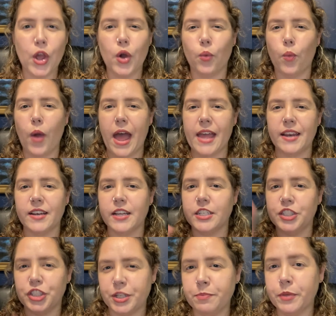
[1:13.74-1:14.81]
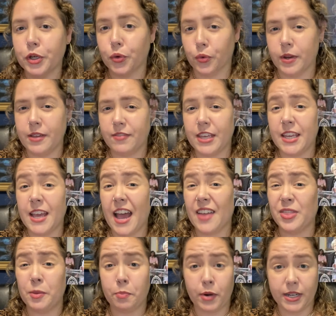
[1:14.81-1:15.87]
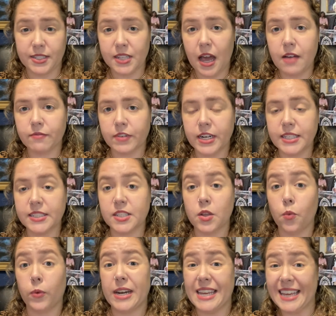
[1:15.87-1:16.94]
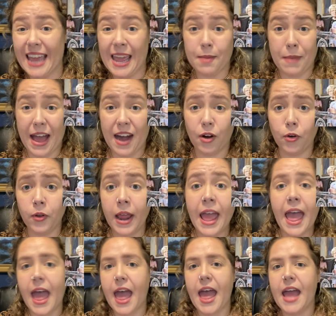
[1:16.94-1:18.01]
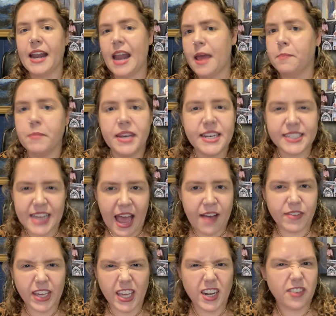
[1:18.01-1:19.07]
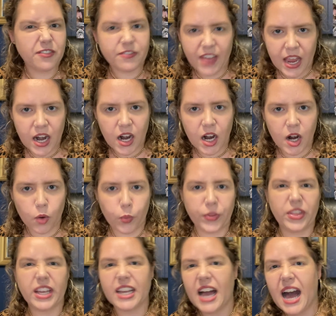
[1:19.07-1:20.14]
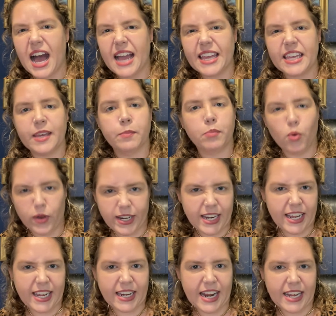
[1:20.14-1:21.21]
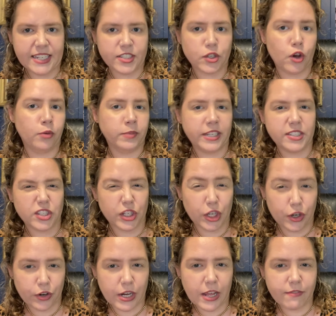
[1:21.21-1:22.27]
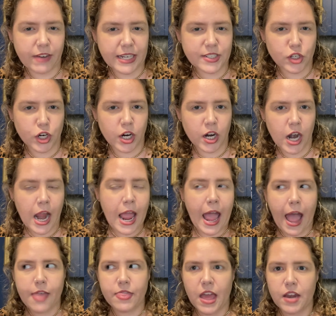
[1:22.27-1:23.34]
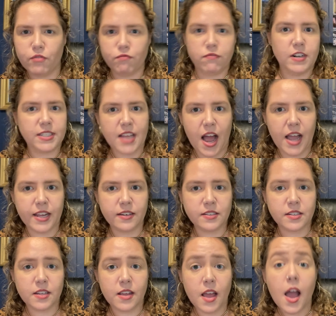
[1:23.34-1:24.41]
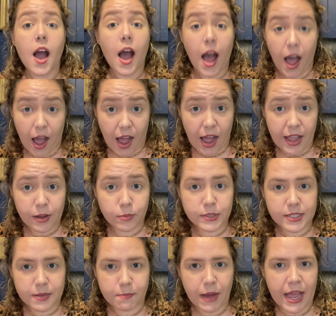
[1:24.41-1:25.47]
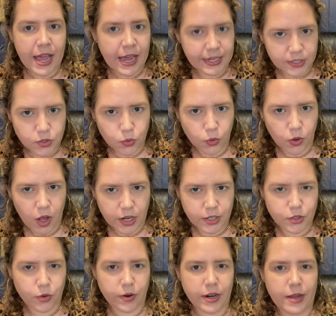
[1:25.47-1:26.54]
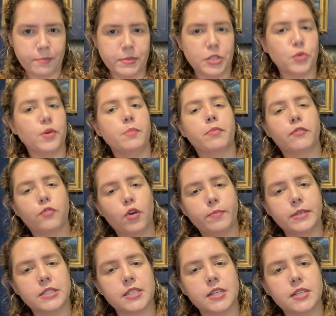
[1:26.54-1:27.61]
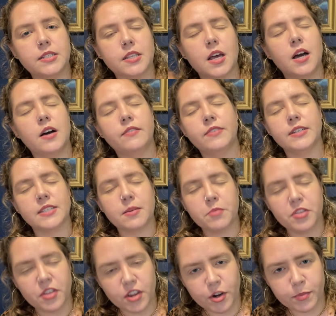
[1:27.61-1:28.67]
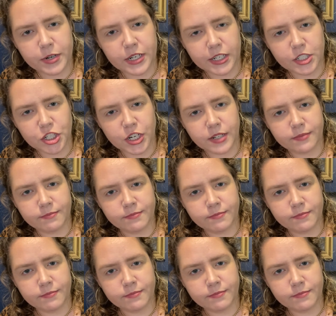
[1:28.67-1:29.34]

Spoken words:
when Jim McGreevy had the press conference when he came out and admitted to having an affair with the guy he appointed as Homeland Security Advisor and then resigned? I was in my high school auditorium between performances of a summer theater production.